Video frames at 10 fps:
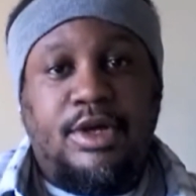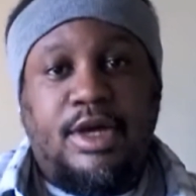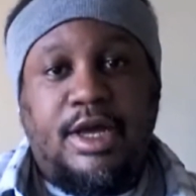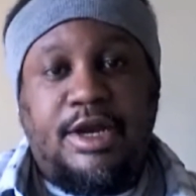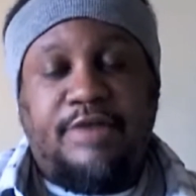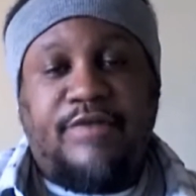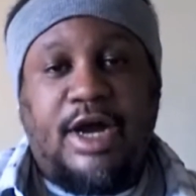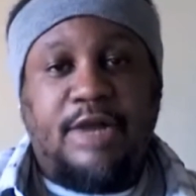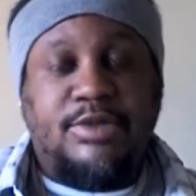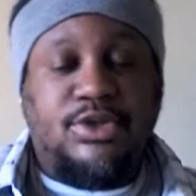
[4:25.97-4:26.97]
And in the
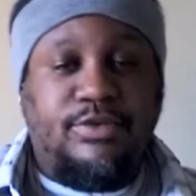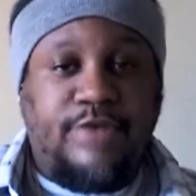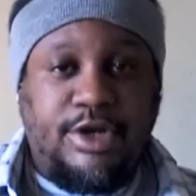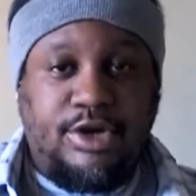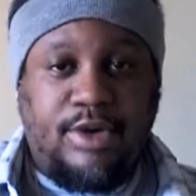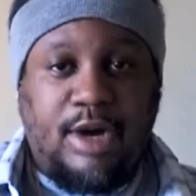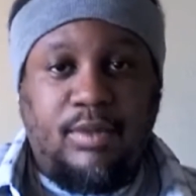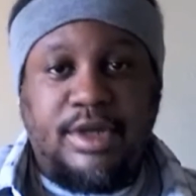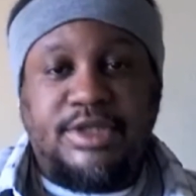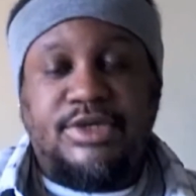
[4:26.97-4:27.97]
volume 2 video, I
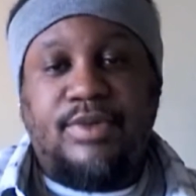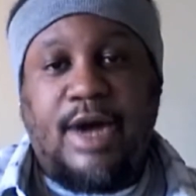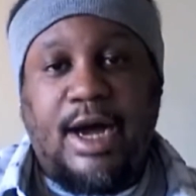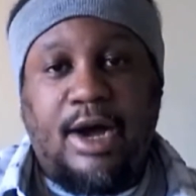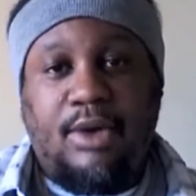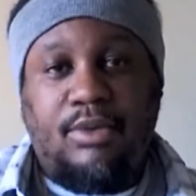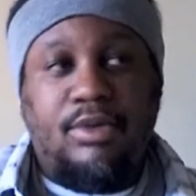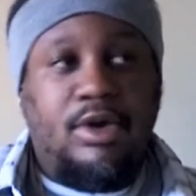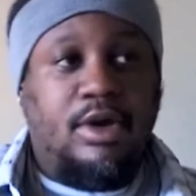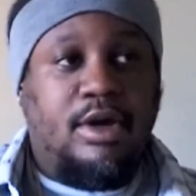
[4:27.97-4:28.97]
went into
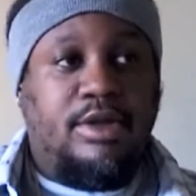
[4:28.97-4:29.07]
how